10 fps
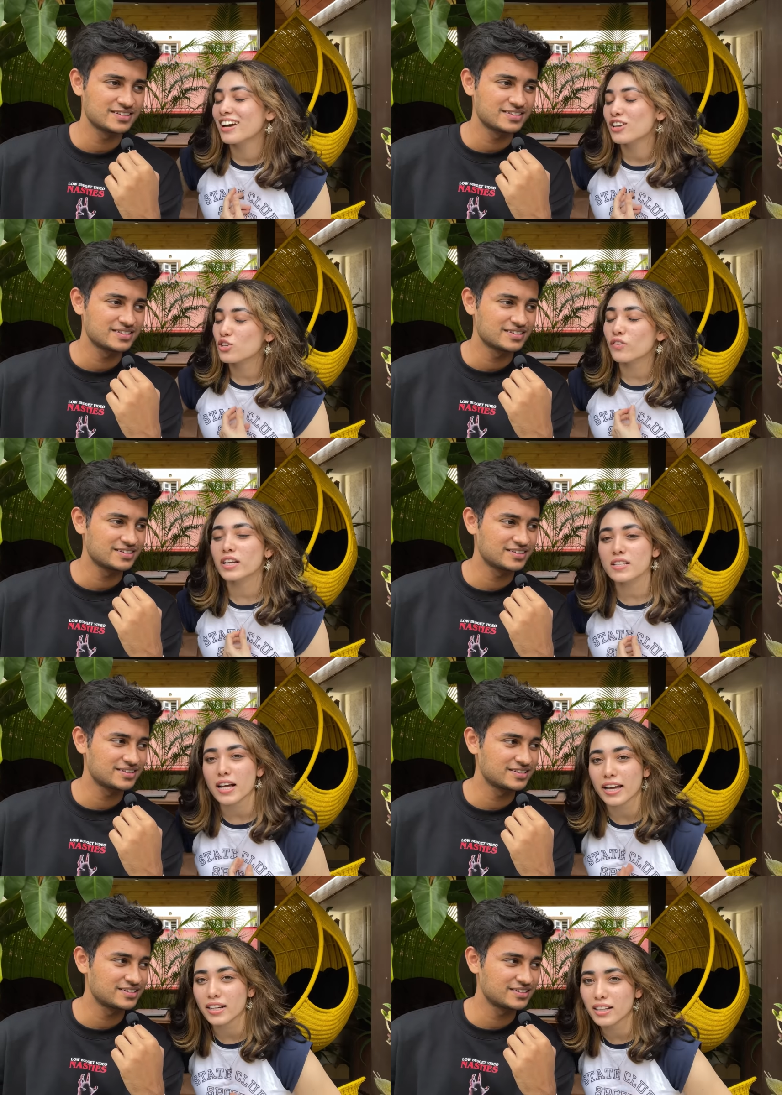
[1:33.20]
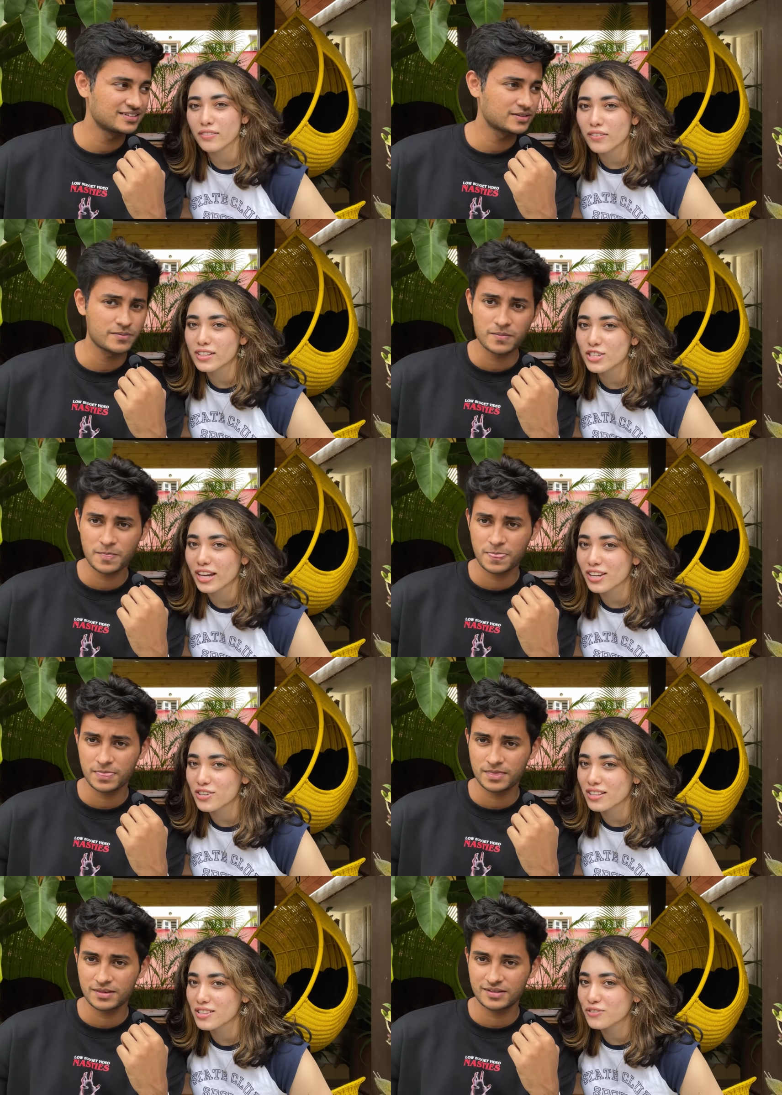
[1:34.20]
Speaker 1: so we decided that we will check each
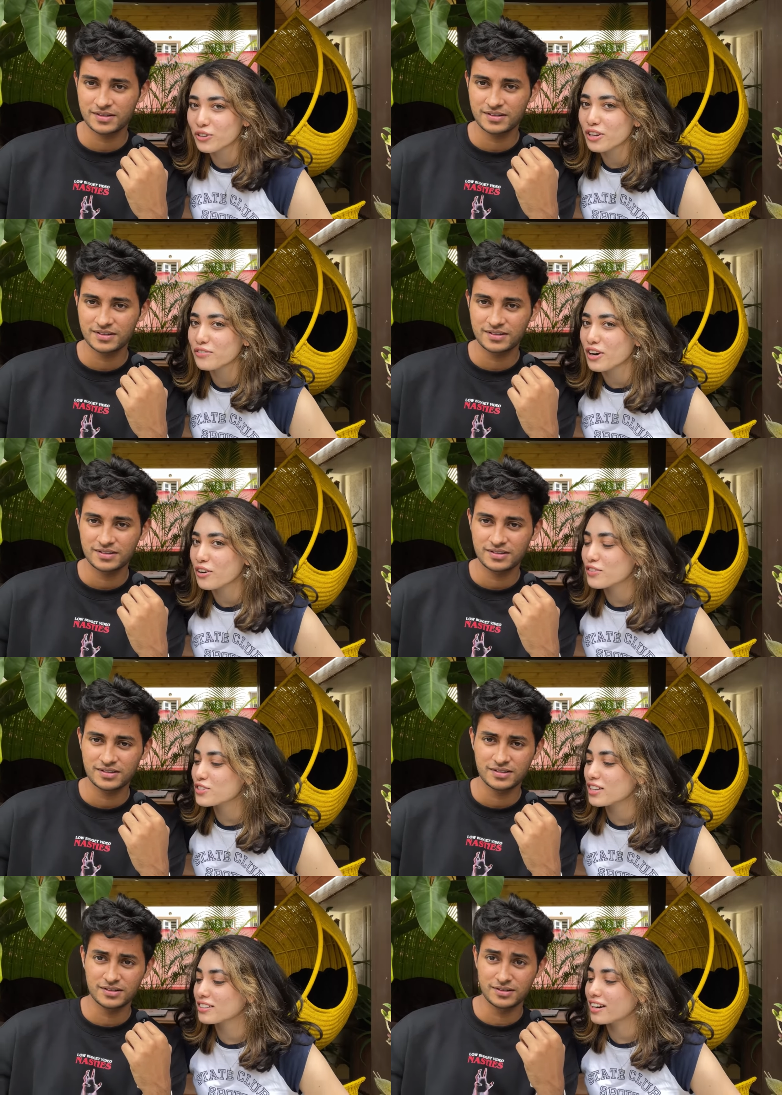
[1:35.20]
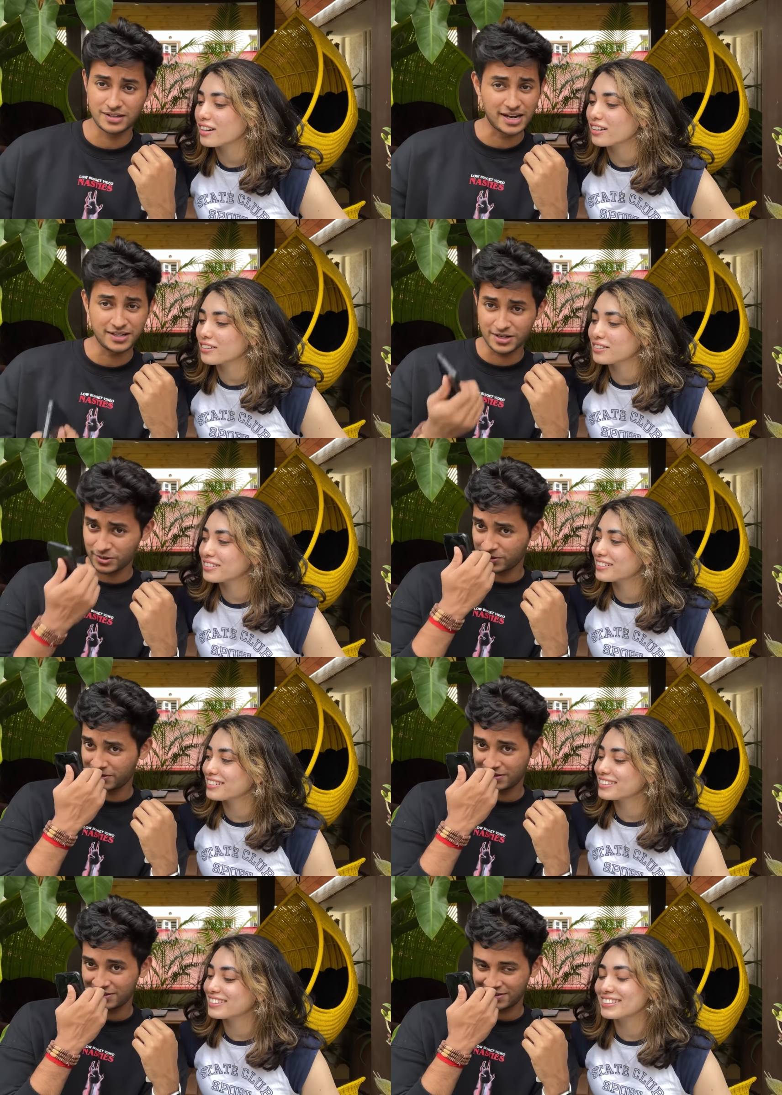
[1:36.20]
other's phone in front of each other right, right now.
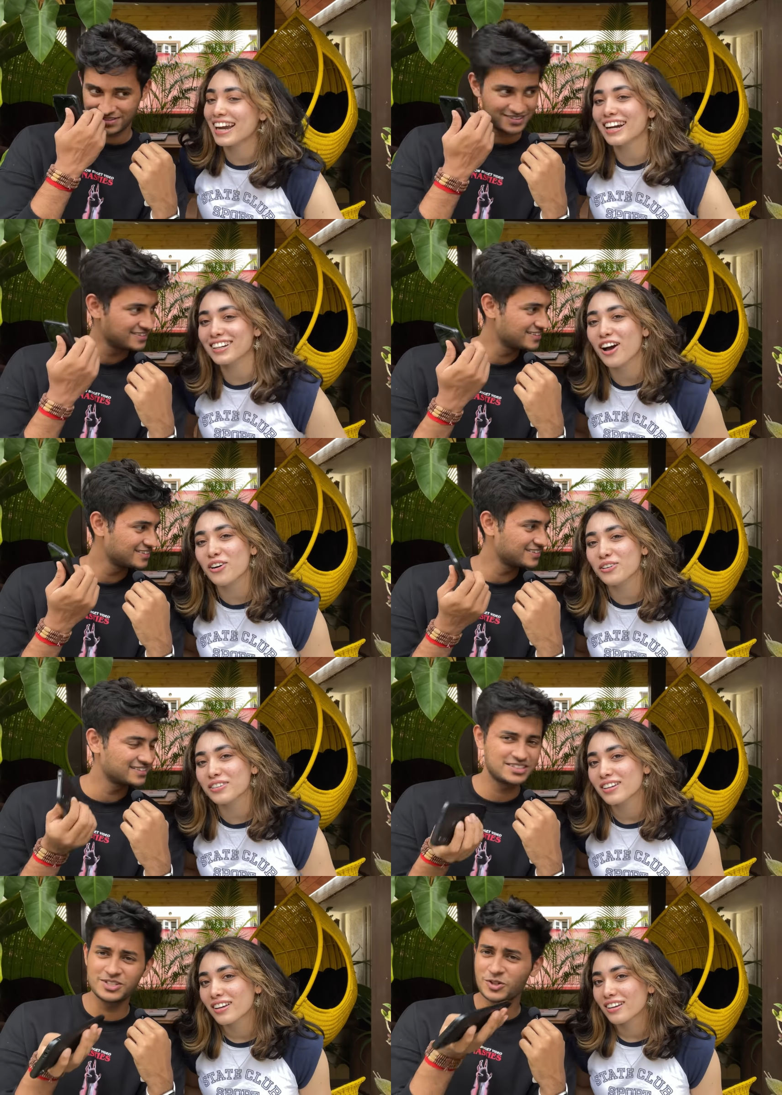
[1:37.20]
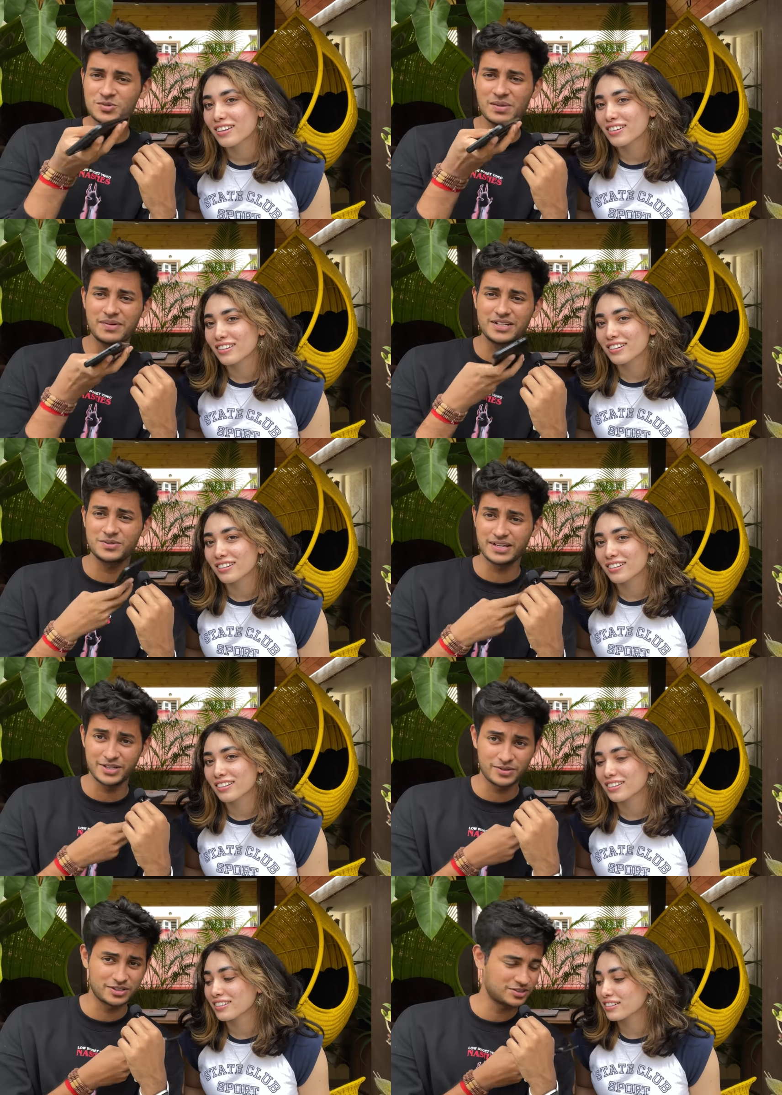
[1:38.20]
now. Right now.
Speaker 2: She knows my password
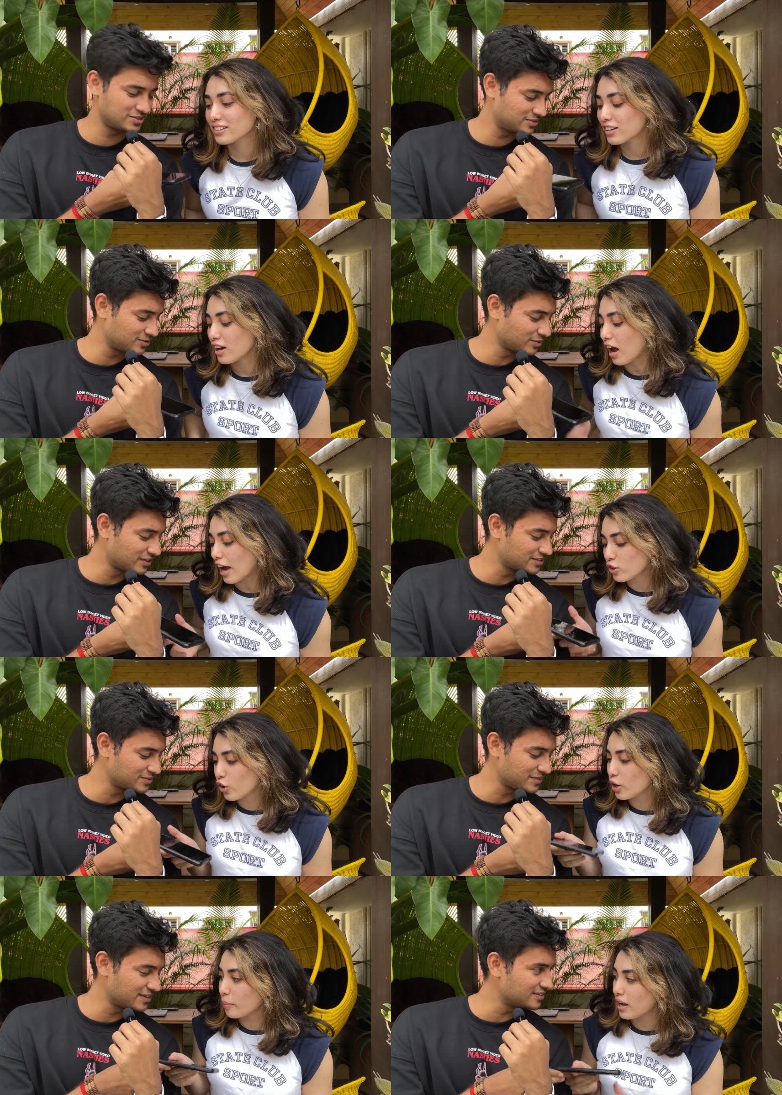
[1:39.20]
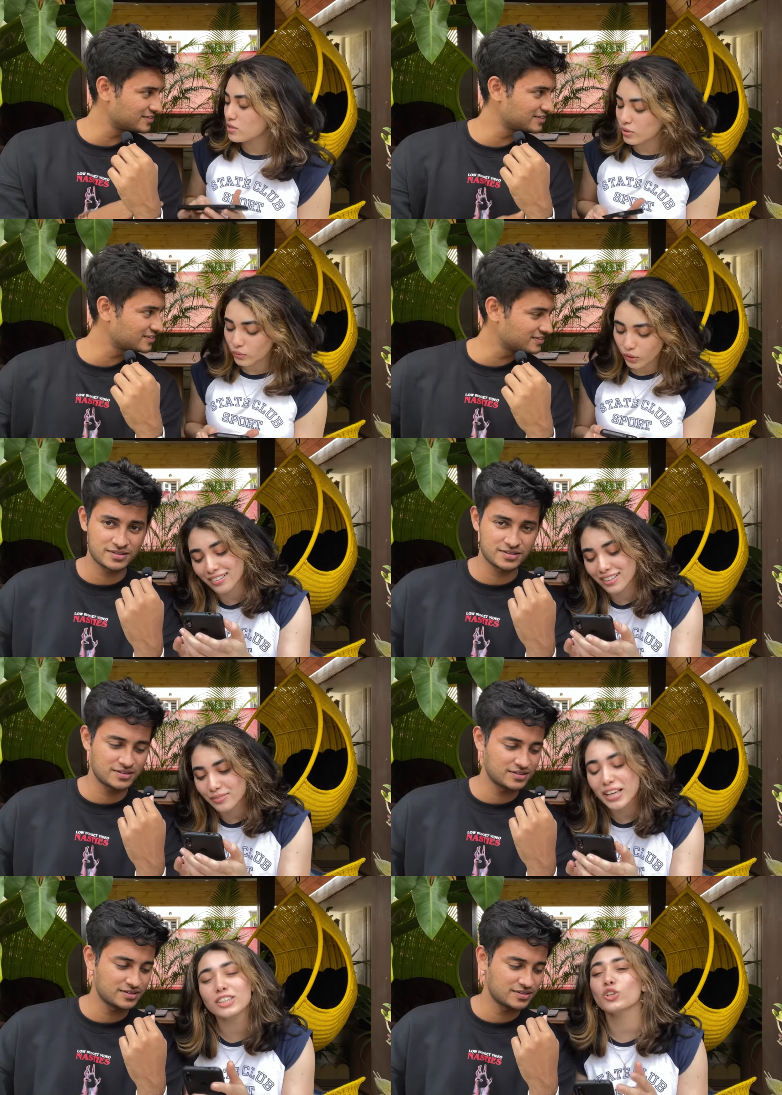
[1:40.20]
anyway, so I know your matter.
Speaker 1: password.
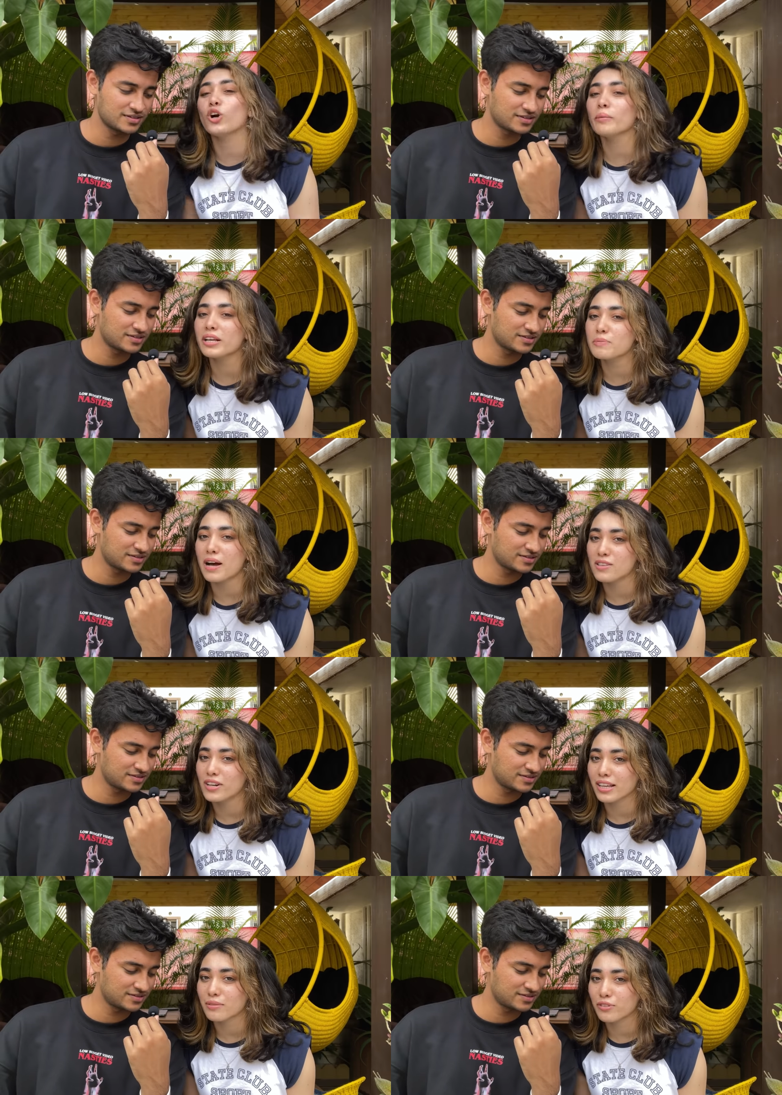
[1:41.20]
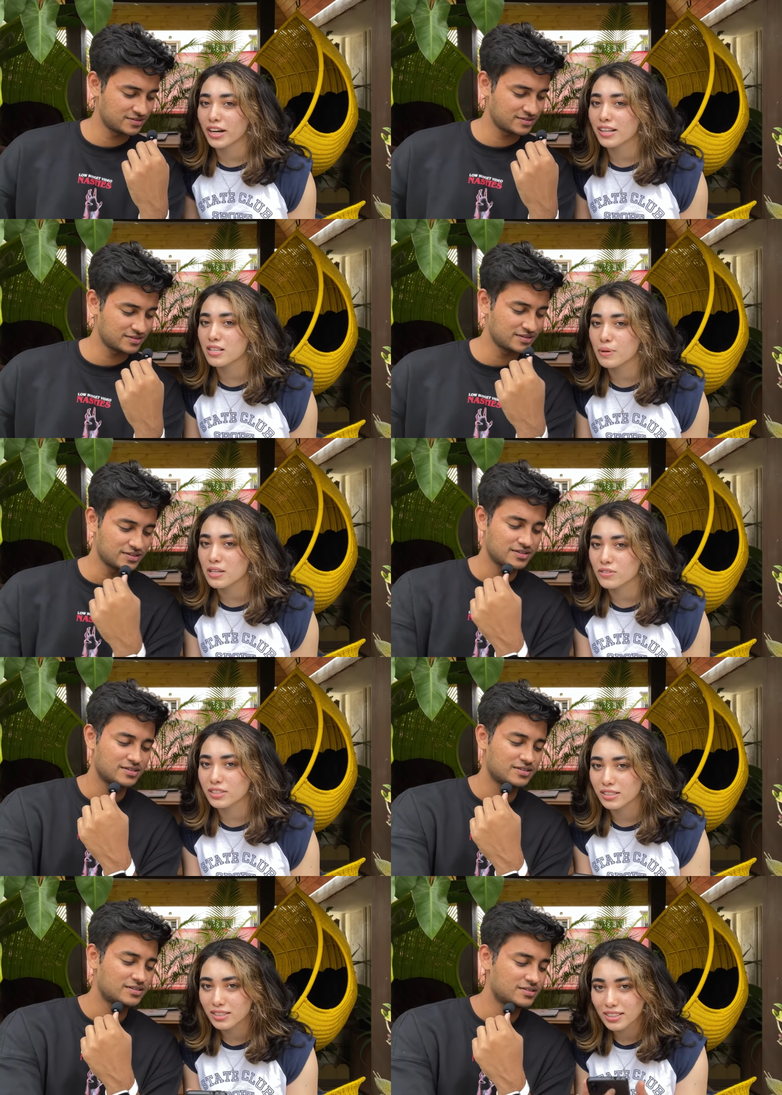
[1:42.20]
He's told me his password. I keep forgetting his password.
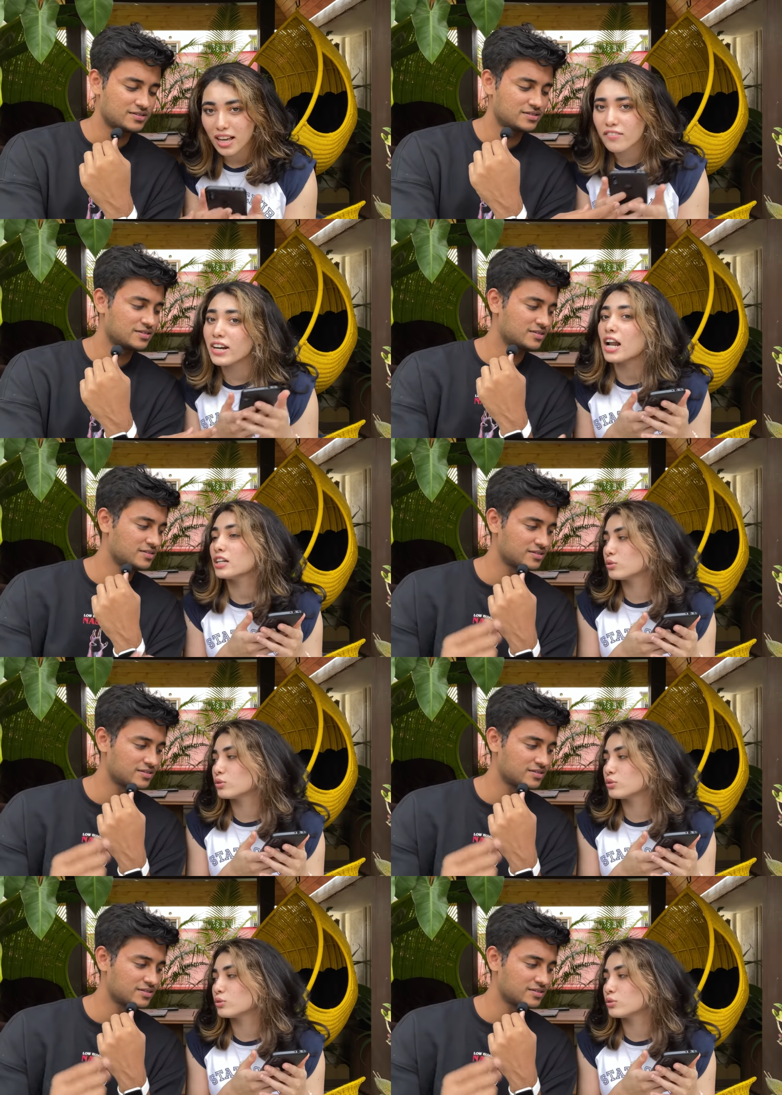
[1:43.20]
Wait, I'll